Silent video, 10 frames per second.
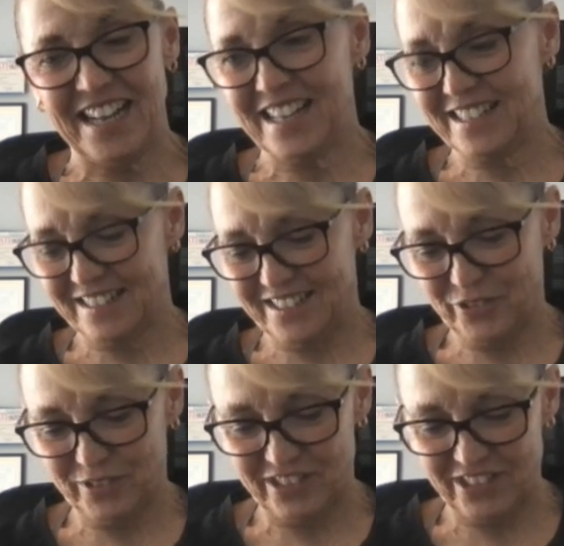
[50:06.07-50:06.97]
had a there
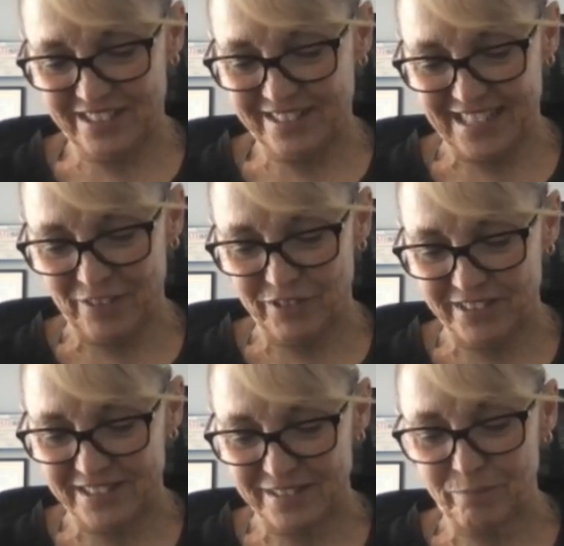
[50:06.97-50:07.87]
was a that
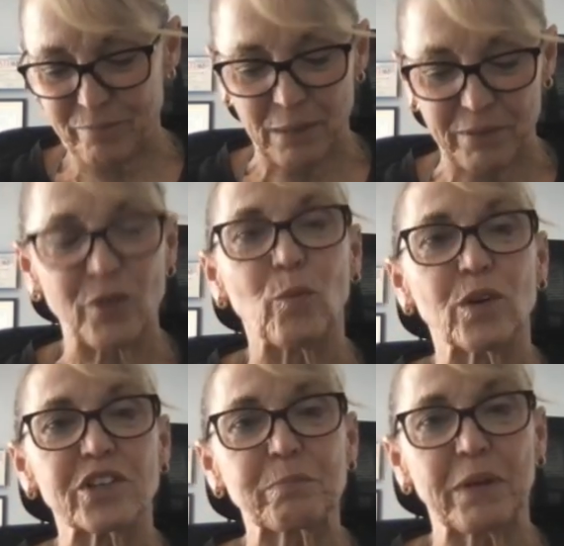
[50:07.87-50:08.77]
was probably the
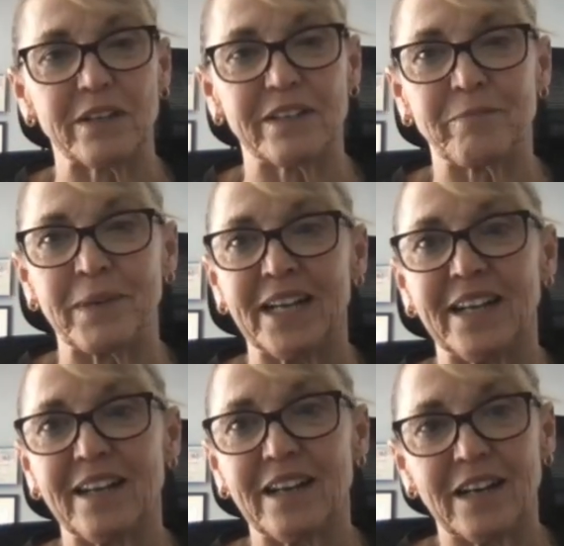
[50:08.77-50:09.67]
worst part of
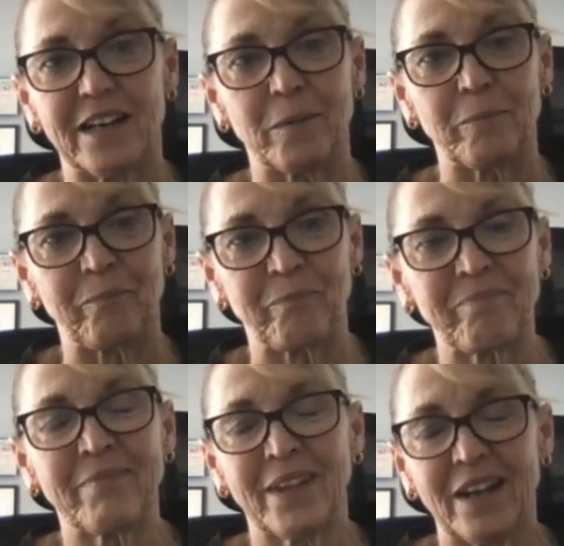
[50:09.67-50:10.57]
my,
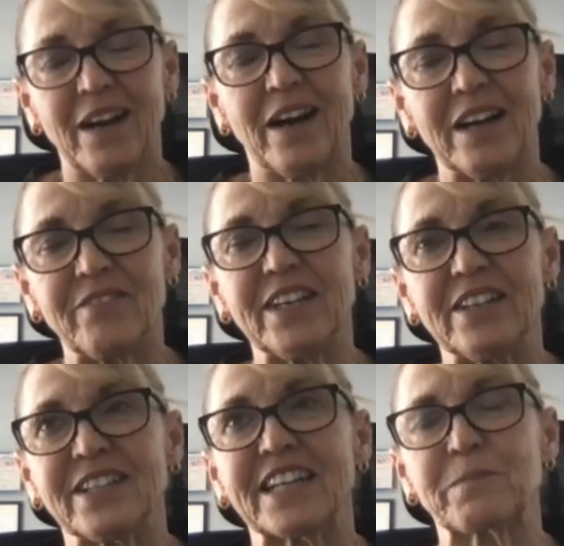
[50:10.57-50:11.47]

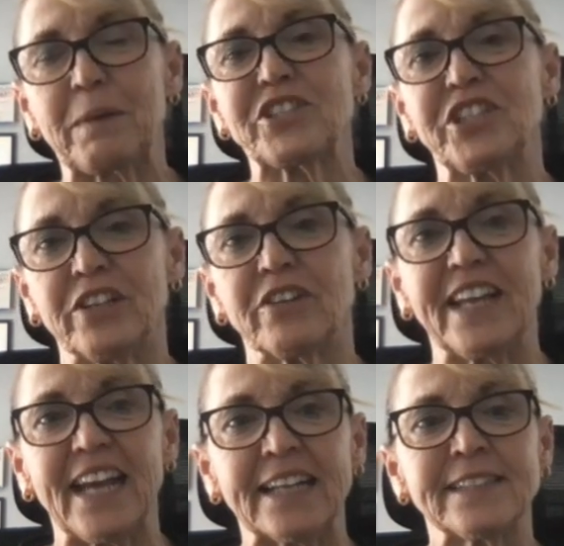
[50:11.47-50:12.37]
IVs, especially near
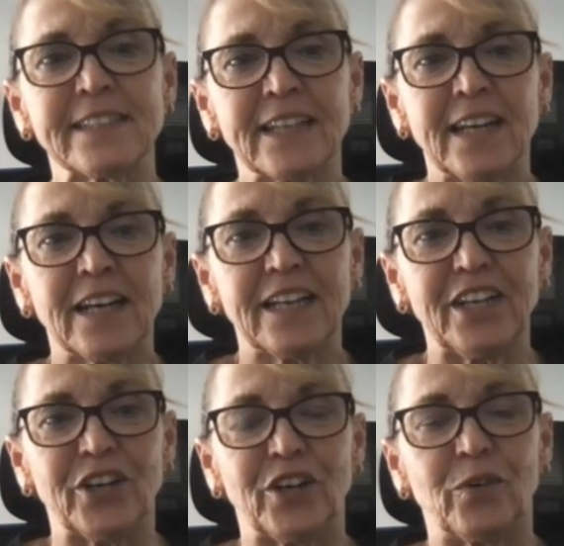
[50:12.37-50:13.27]
the end,
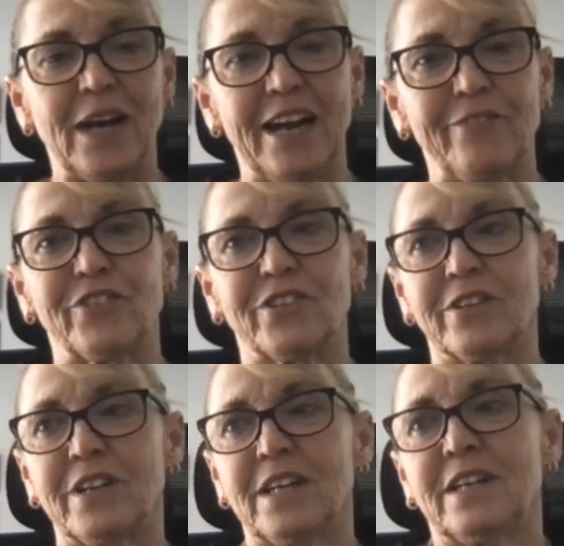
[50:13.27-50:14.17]

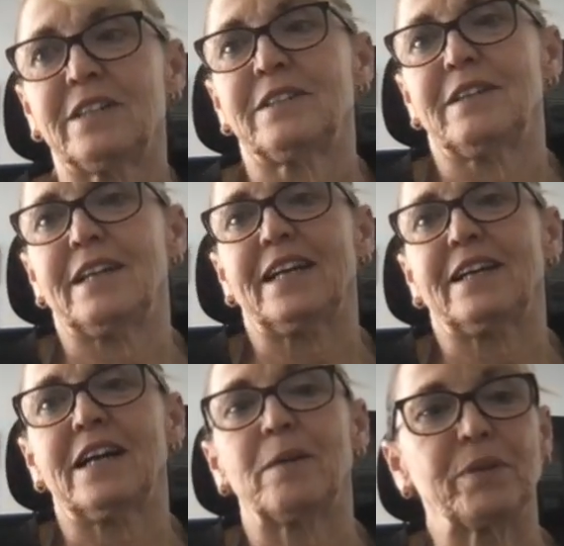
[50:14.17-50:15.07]
after, like,
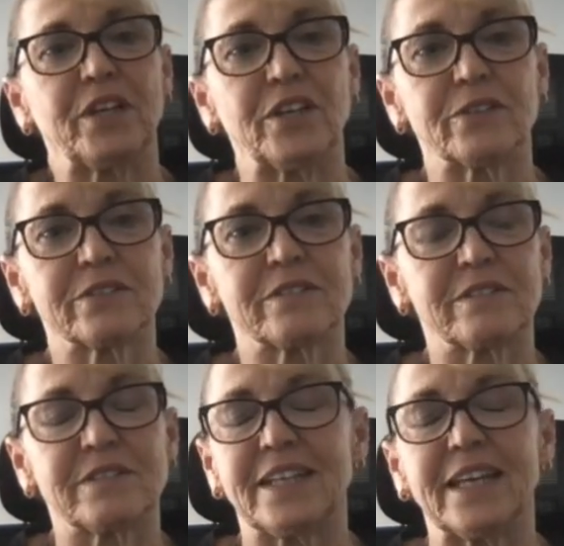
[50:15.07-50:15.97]
couple
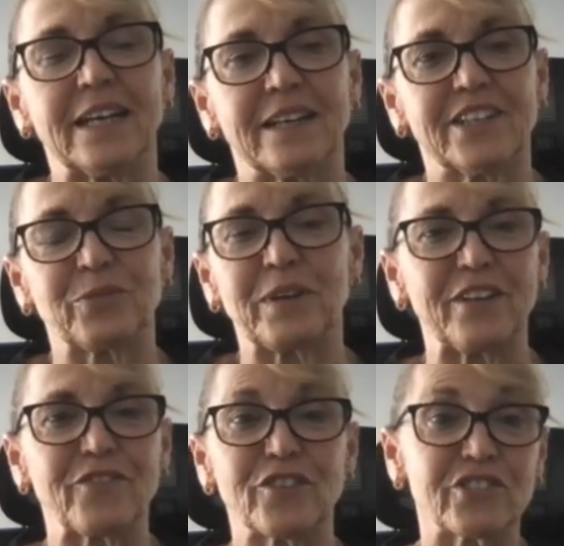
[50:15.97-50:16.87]
years. Yeah, because when I
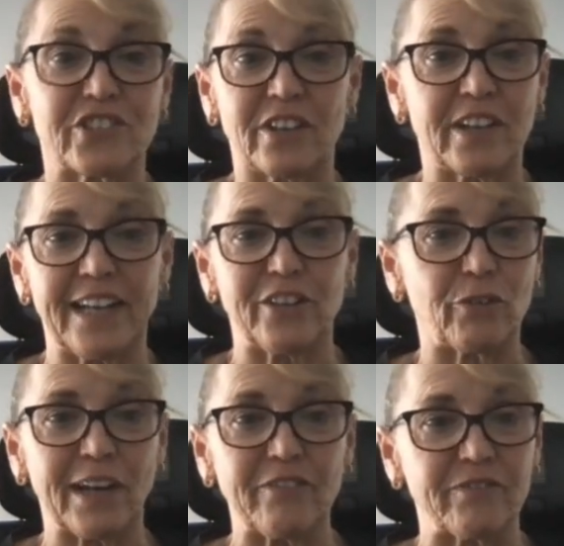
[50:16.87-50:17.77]
first started, I had
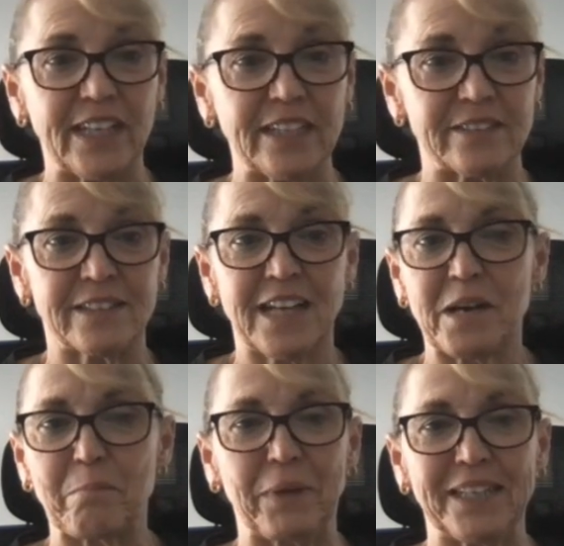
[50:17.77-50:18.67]
great veins,
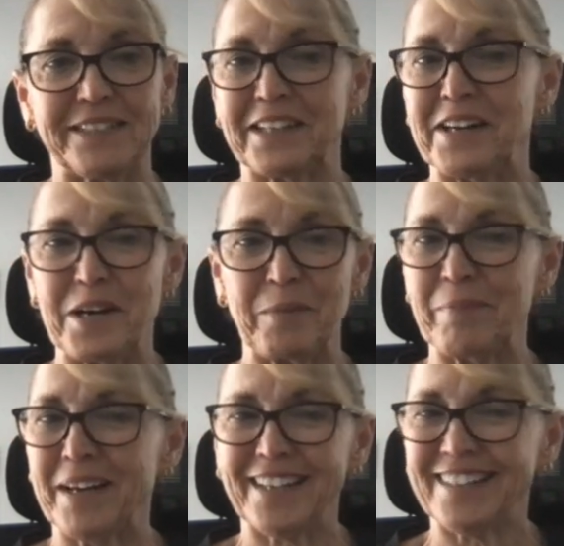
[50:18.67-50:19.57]
but,
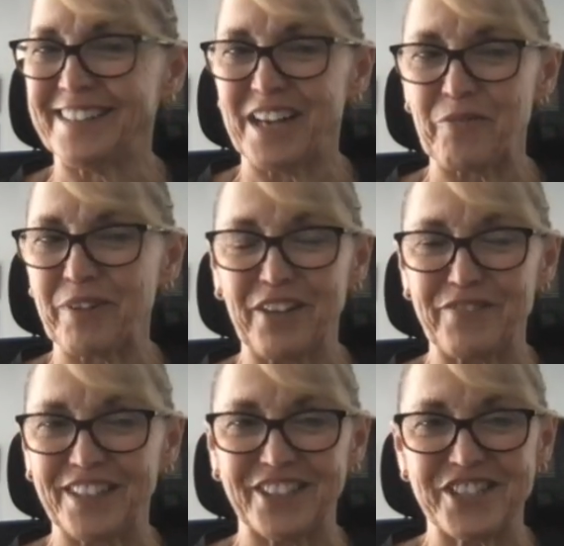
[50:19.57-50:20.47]
not when I
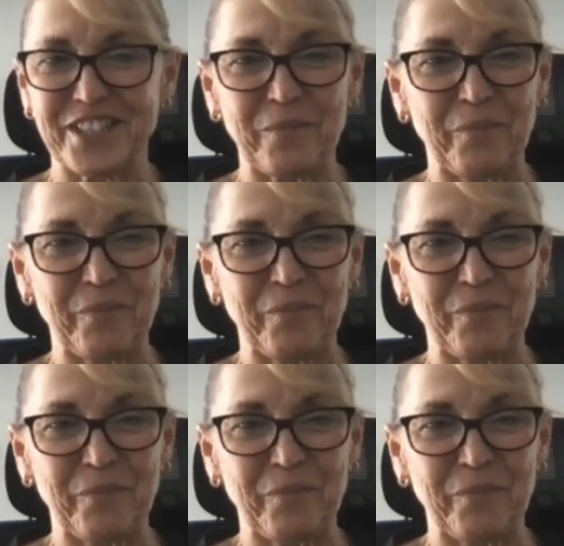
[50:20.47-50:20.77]
finished.